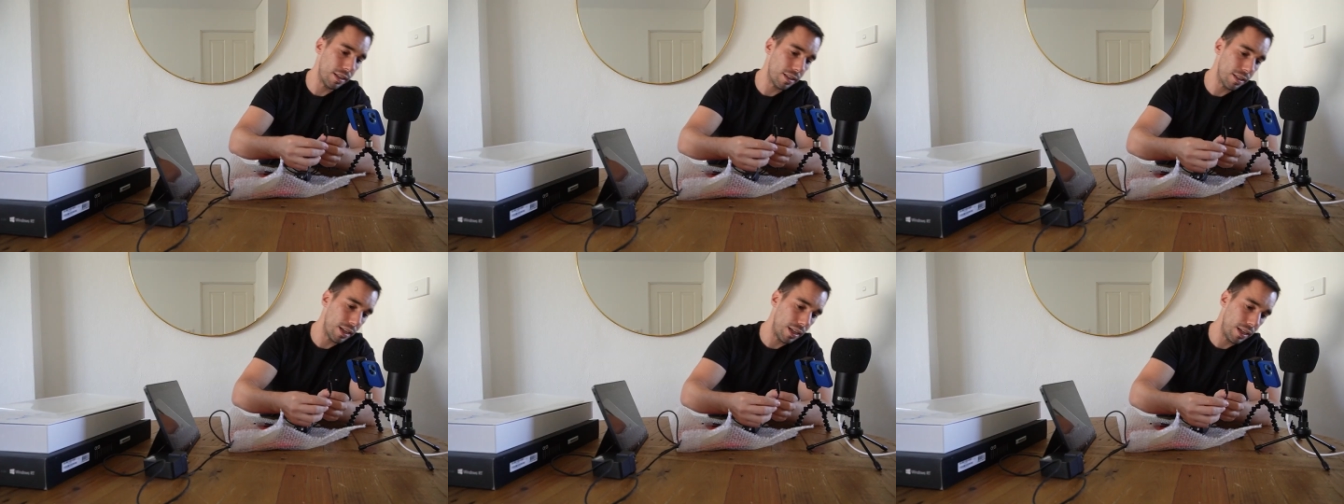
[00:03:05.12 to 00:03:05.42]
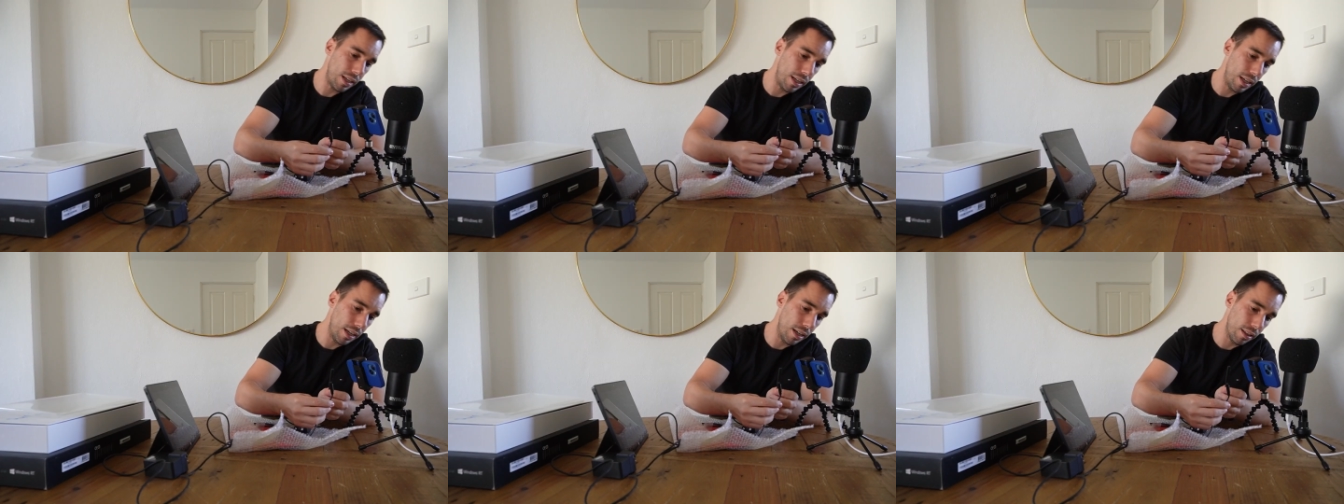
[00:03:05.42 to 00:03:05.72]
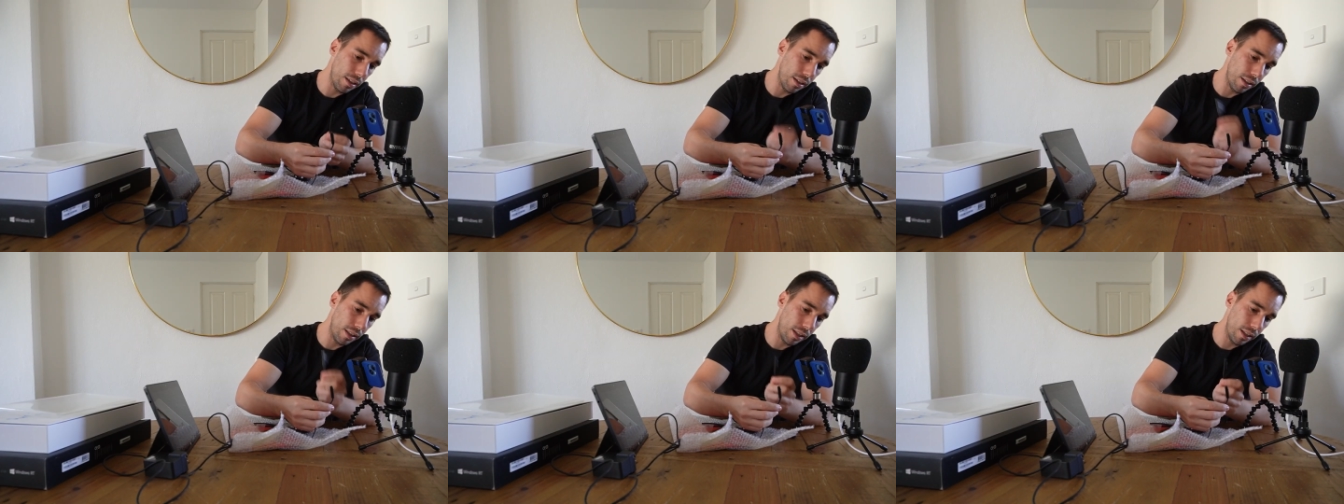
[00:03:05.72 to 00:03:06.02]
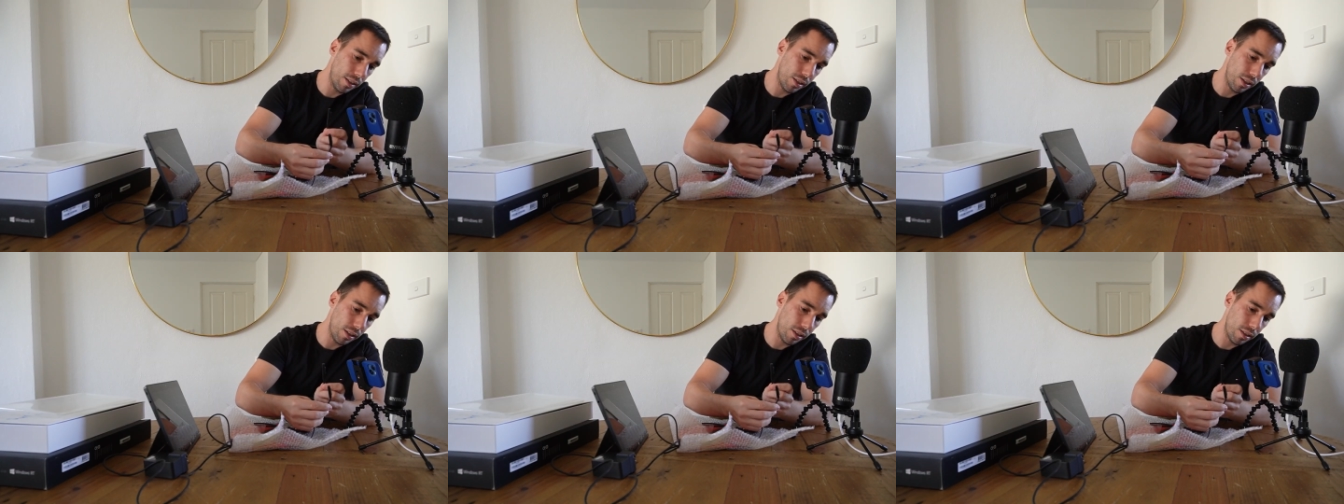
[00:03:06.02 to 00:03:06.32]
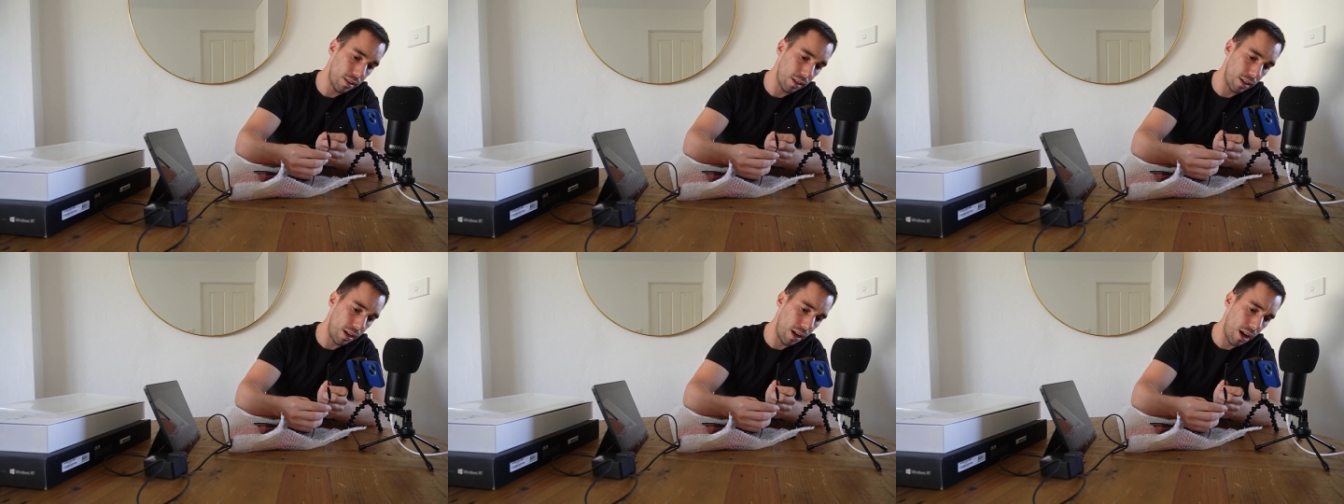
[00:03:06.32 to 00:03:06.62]
see here that this is
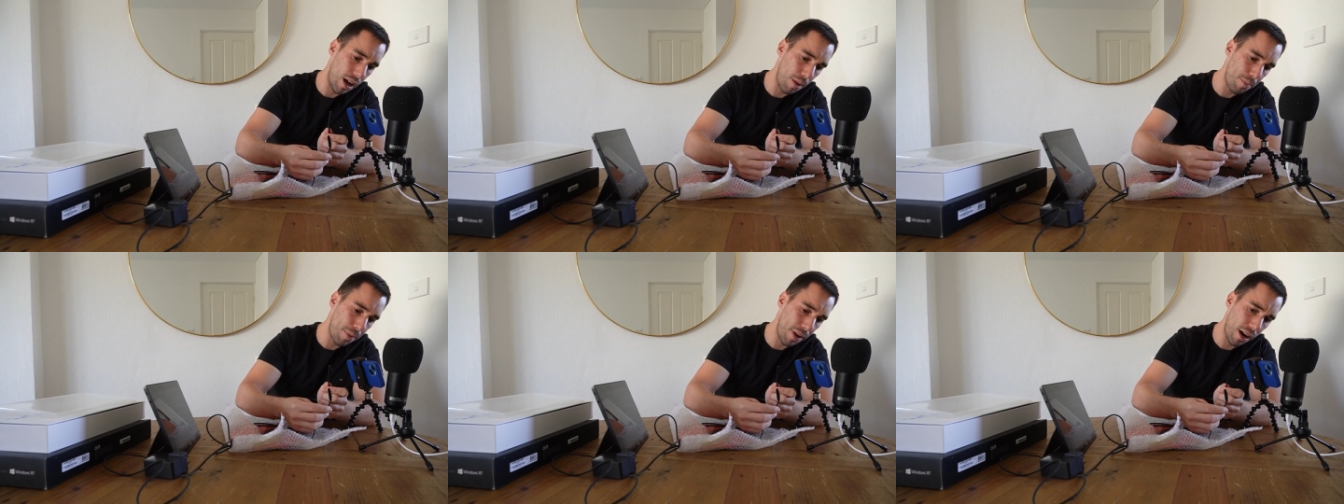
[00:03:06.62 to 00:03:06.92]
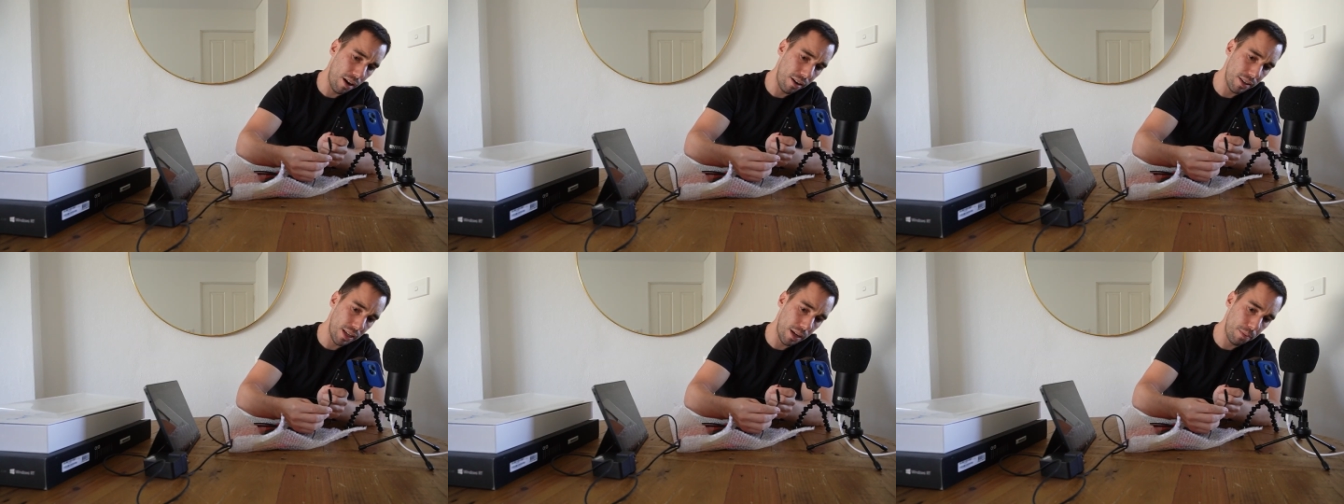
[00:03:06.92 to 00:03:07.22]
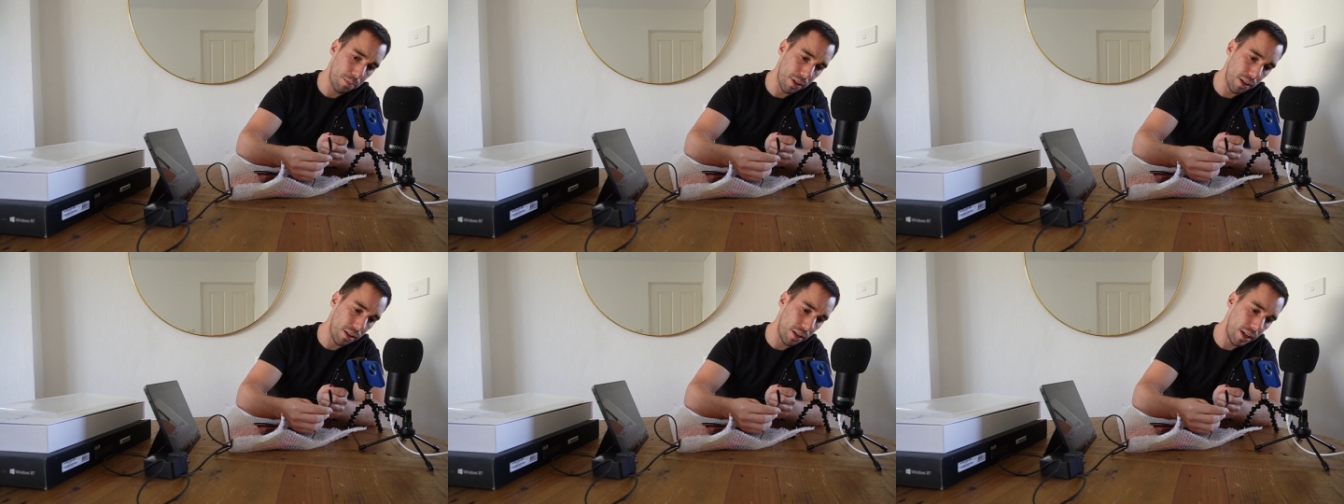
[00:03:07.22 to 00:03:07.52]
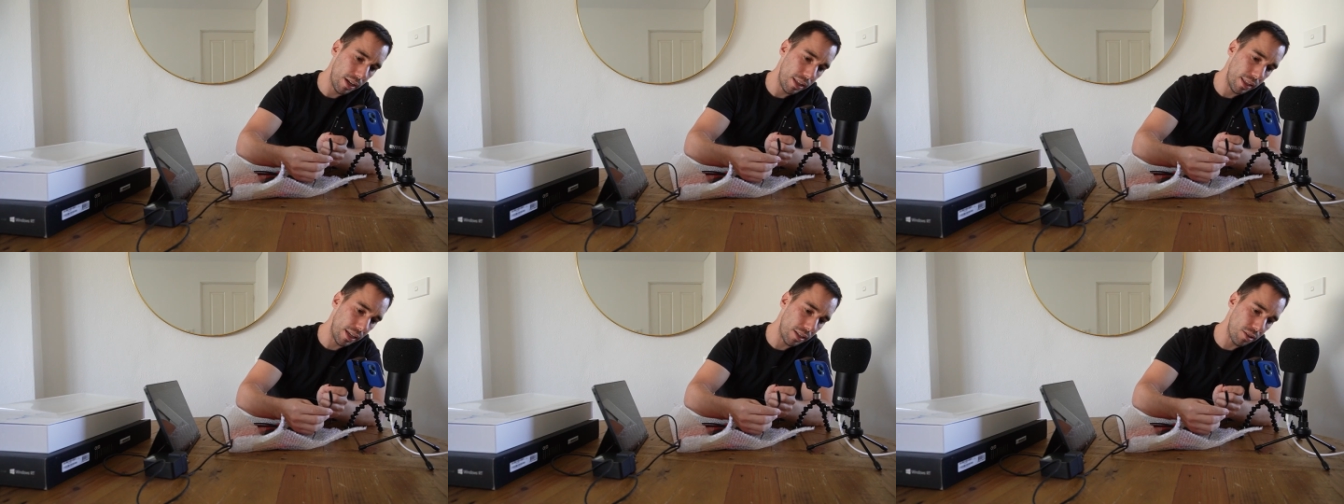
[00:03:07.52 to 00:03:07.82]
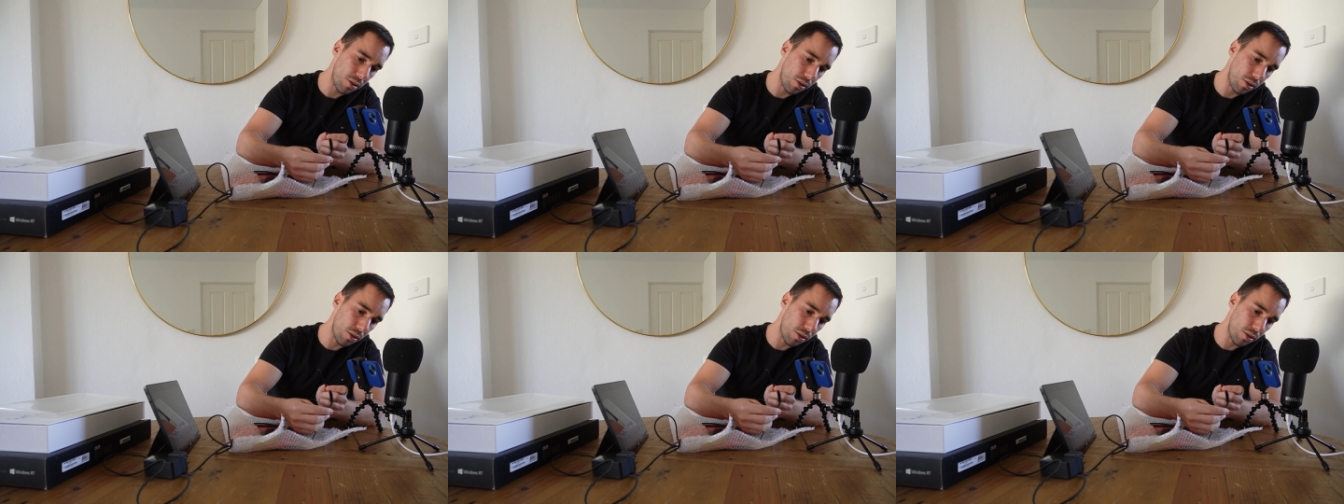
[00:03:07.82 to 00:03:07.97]
the car power adapter. That's